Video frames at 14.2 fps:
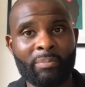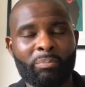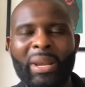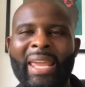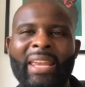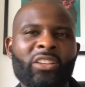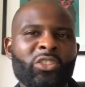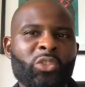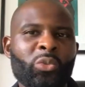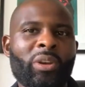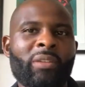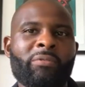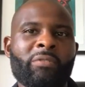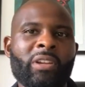Playing under
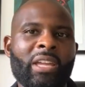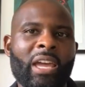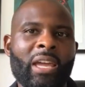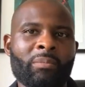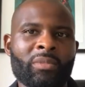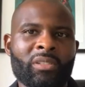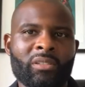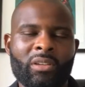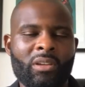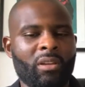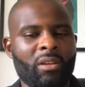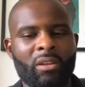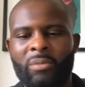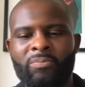23 games,
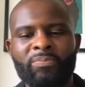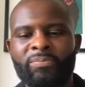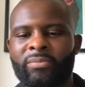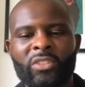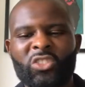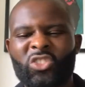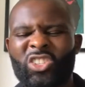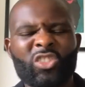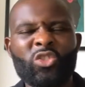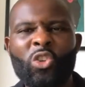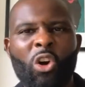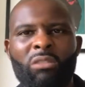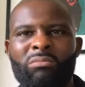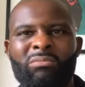just
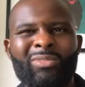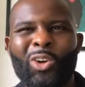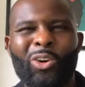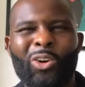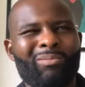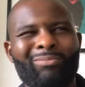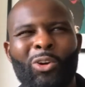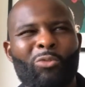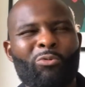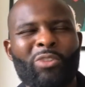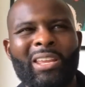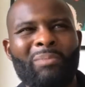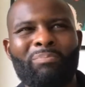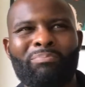not
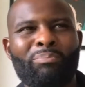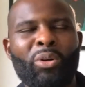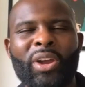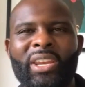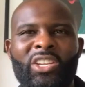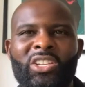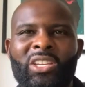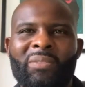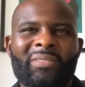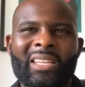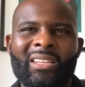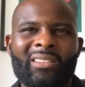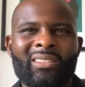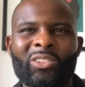really putting a shift
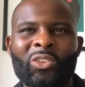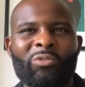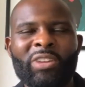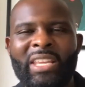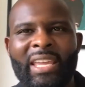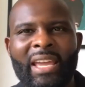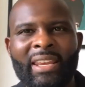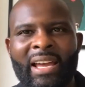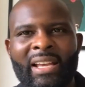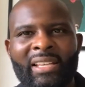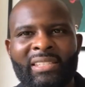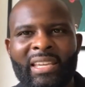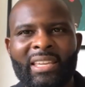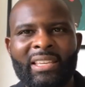in, not really getting out of
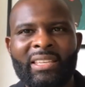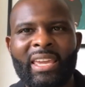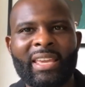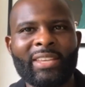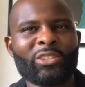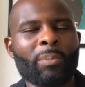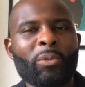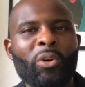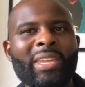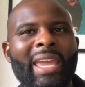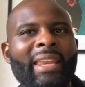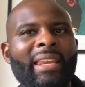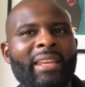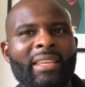second gear, not
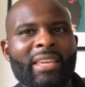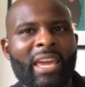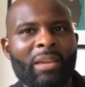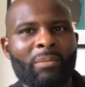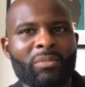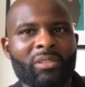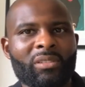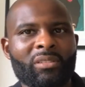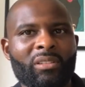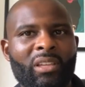getting any games.